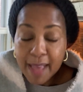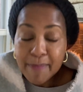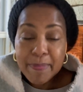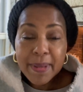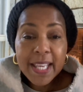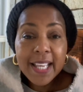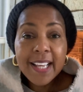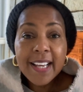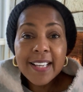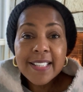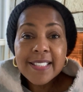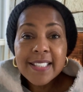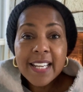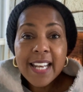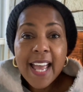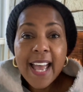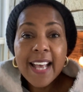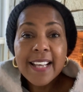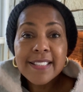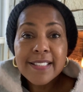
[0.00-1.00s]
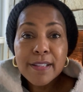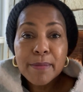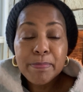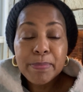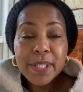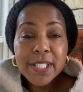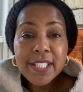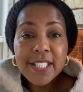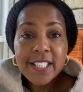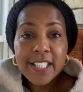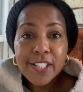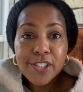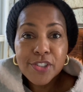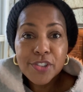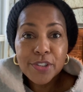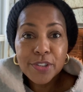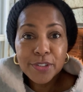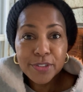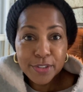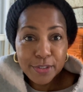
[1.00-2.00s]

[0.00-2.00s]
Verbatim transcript: because it has the potential